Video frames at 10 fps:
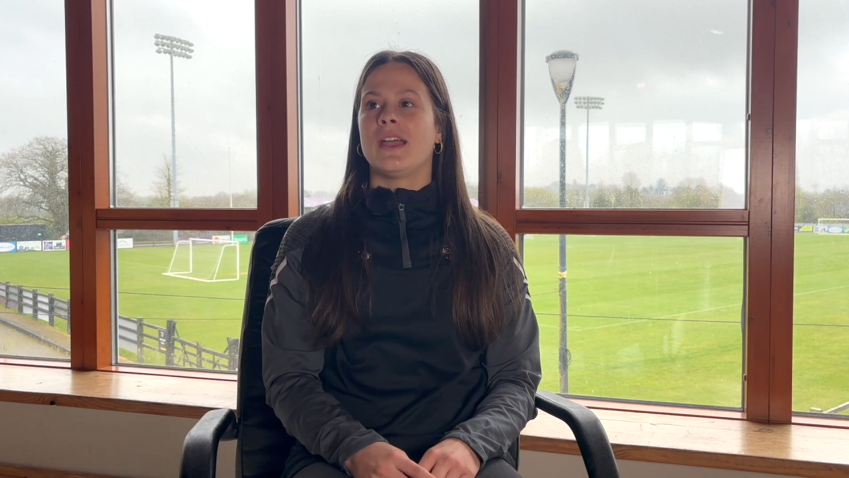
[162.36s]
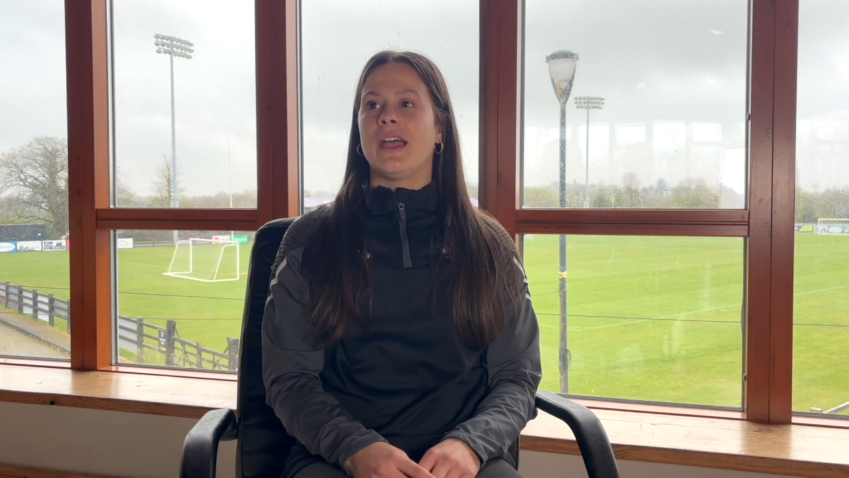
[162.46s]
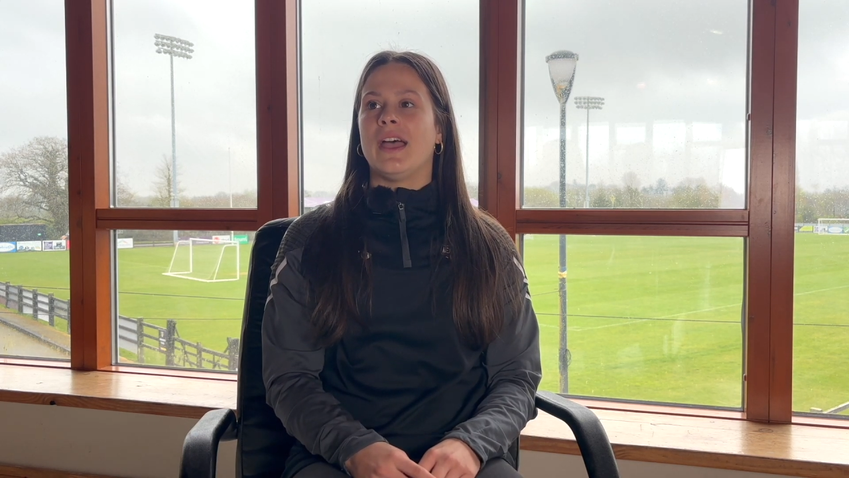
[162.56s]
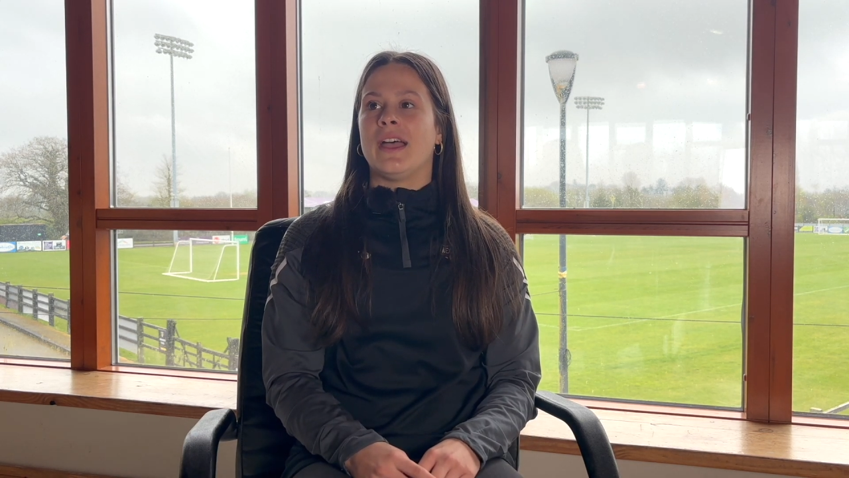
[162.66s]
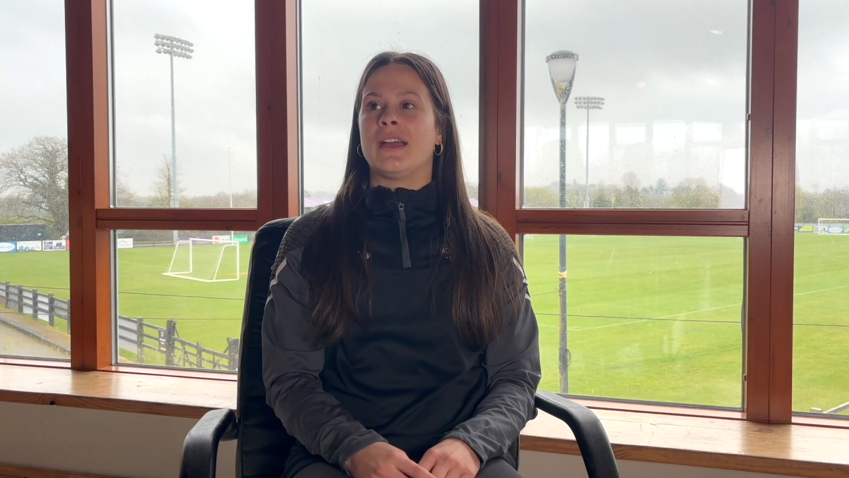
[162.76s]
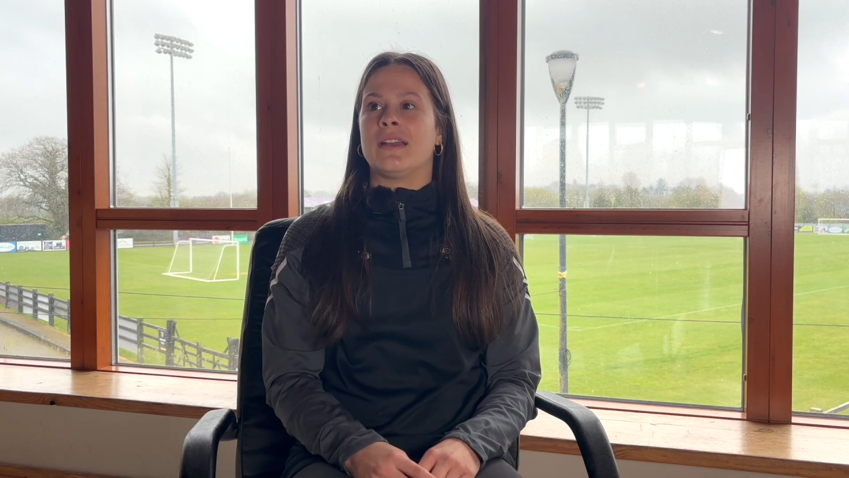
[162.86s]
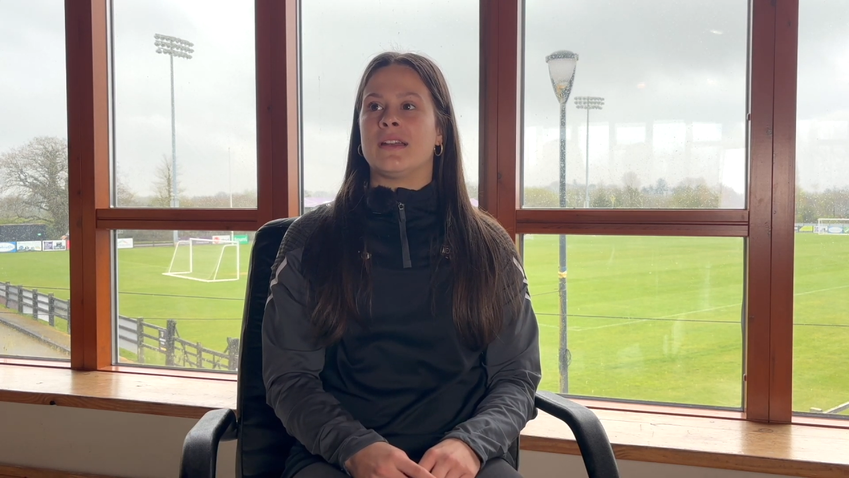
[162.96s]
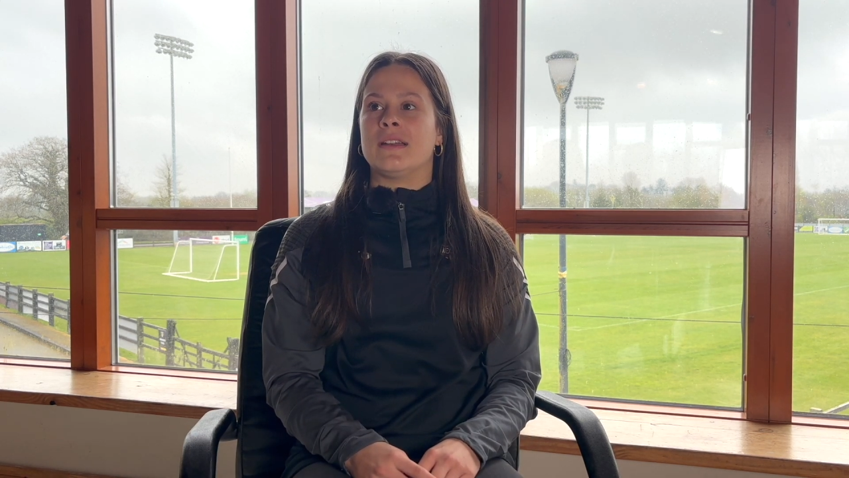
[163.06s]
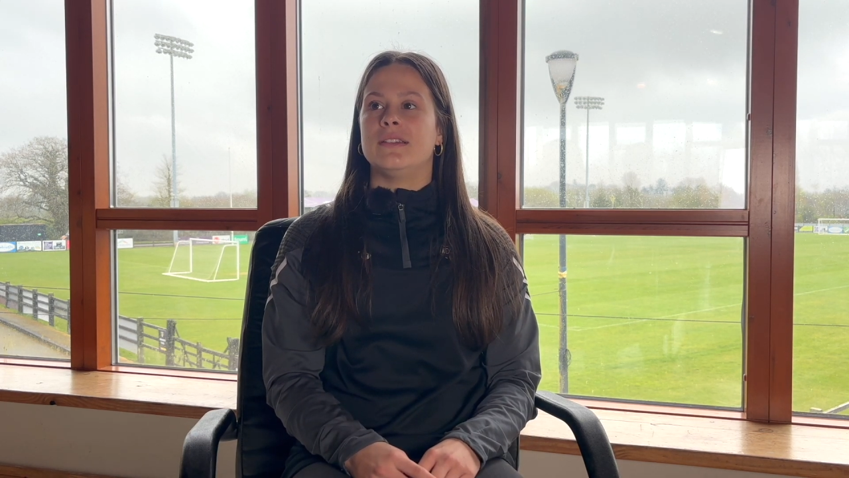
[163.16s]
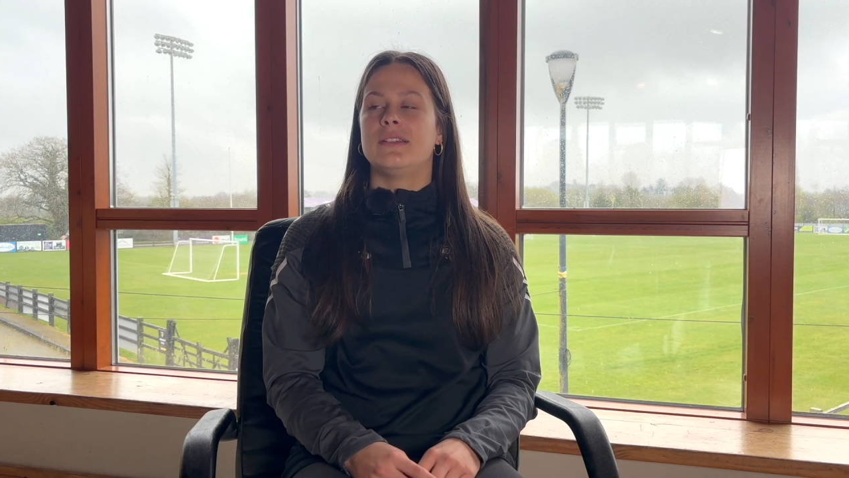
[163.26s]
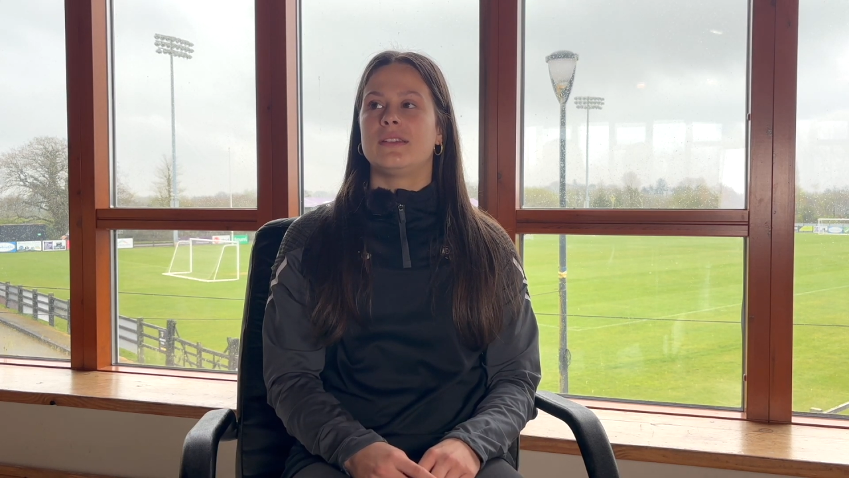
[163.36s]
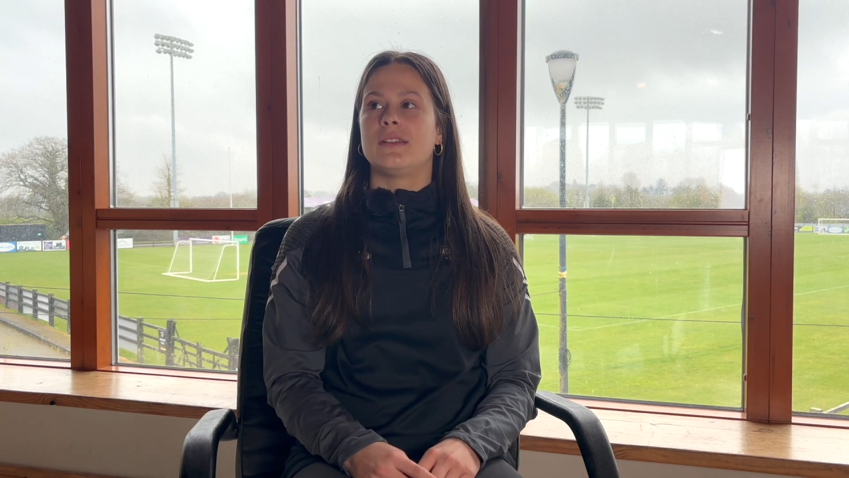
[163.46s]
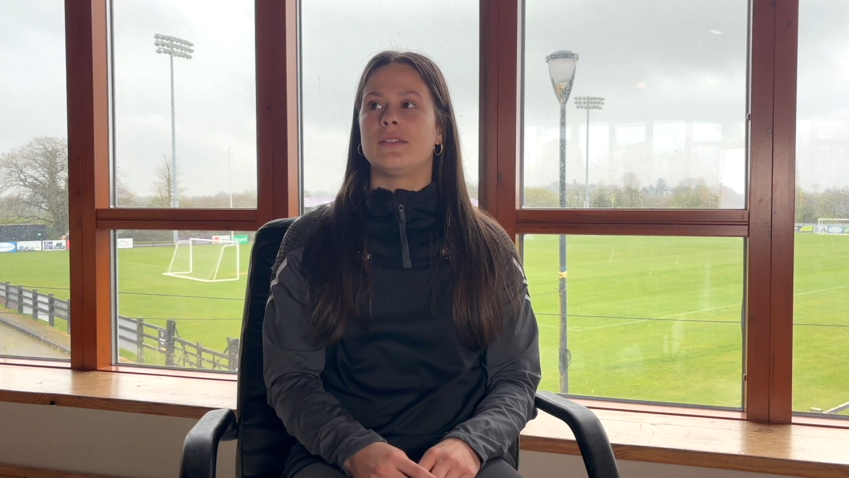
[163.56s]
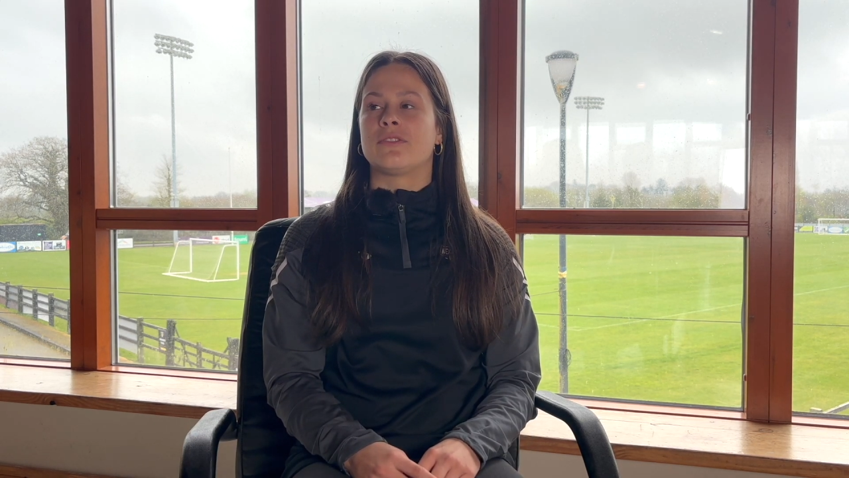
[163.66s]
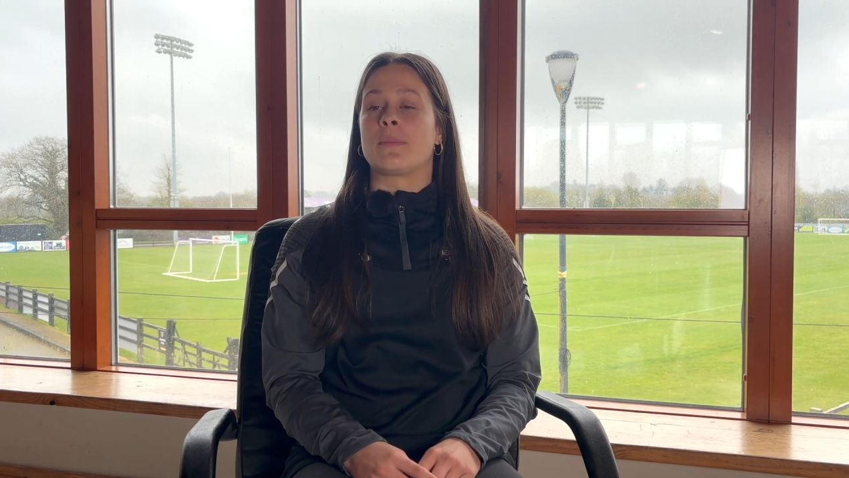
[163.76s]
And
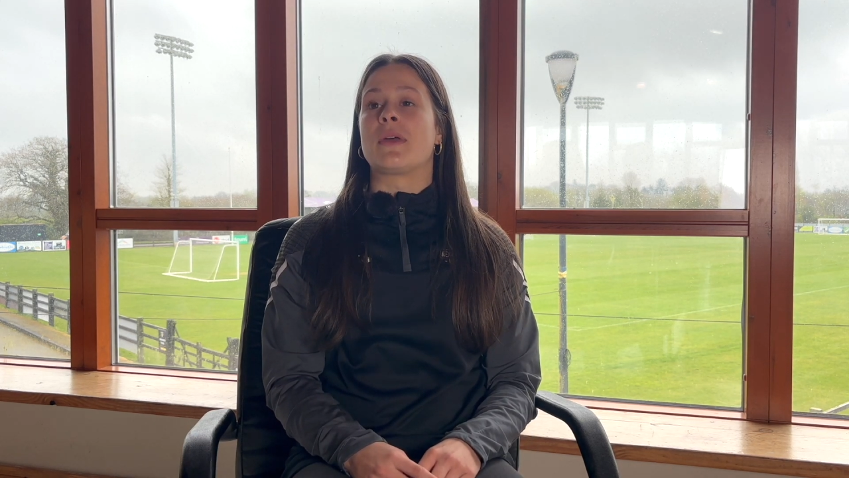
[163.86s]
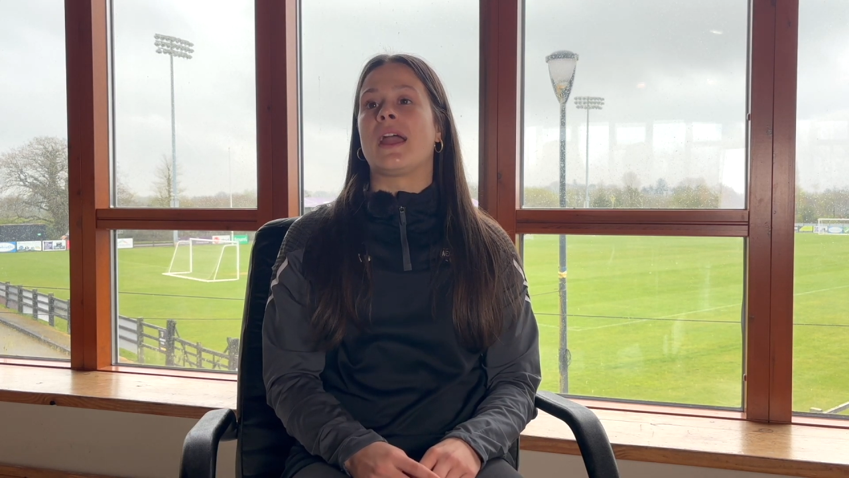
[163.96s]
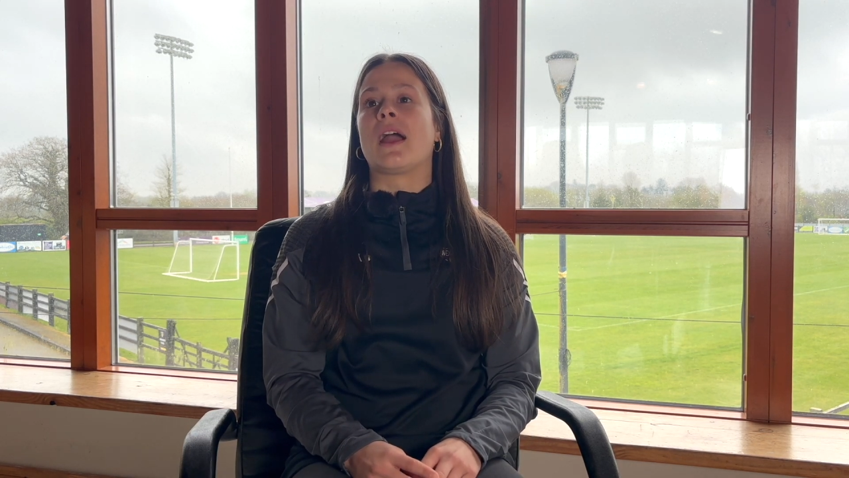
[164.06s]
from there,